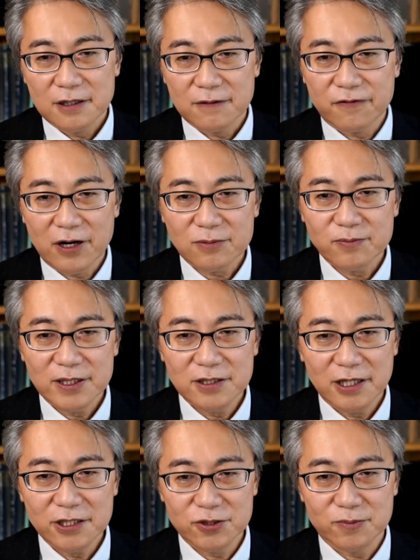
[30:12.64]

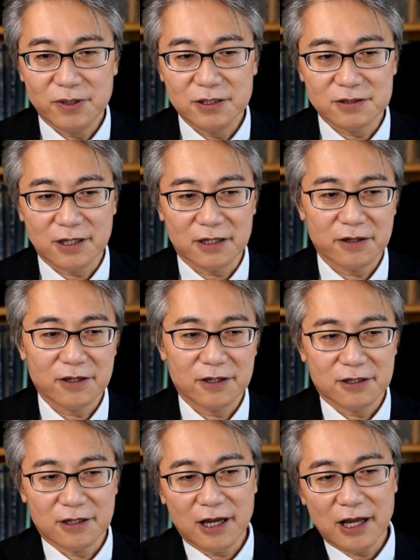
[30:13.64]
Fragmentation means that
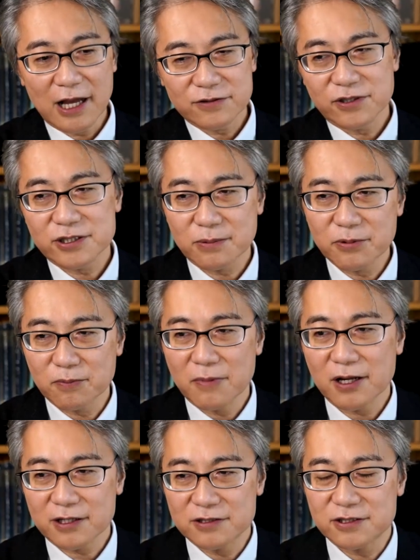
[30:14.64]
the addressable
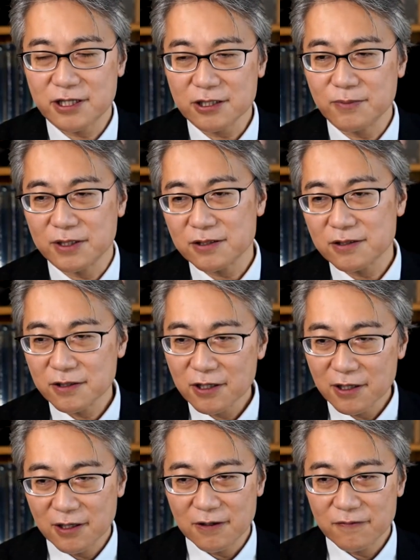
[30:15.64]
market segment
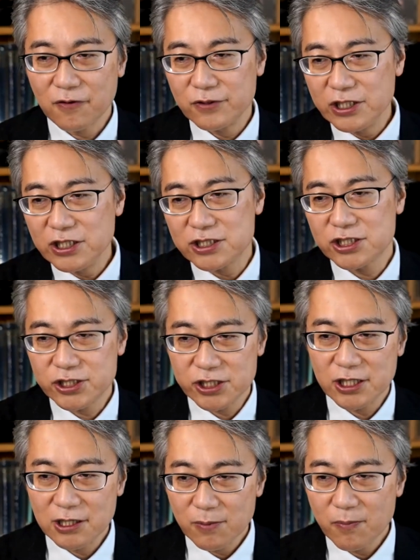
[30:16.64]
for each
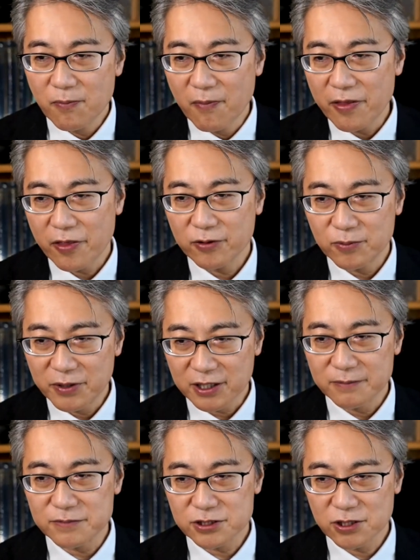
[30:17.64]
method
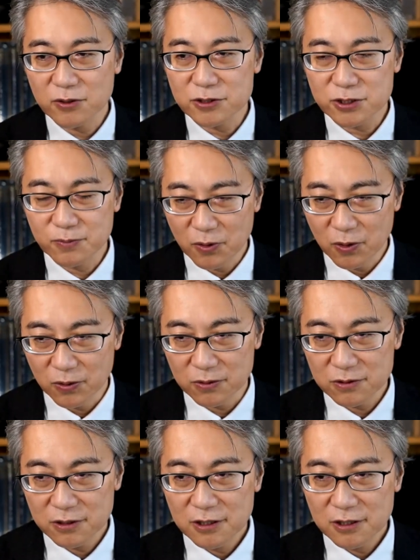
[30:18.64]
becomes so small,